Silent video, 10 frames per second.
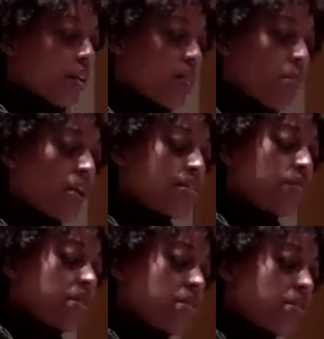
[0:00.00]
Grandma
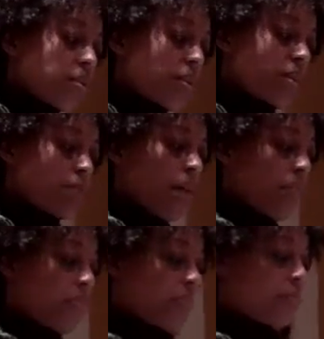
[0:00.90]
told us stories
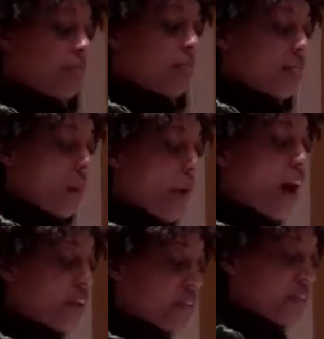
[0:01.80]
about
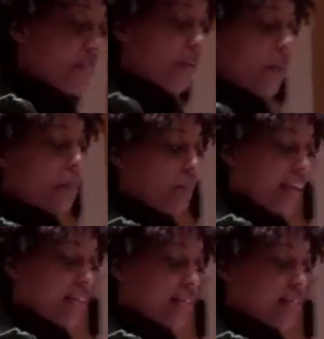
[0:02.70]
you from the
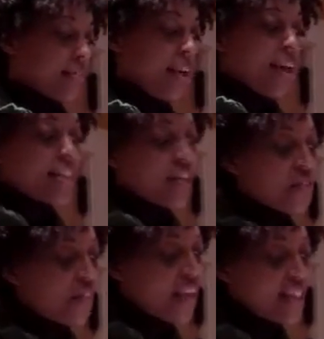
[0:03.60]
homeland.
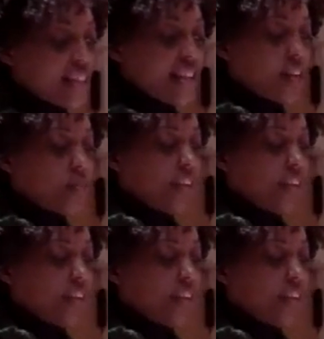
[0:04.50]
Der Wind,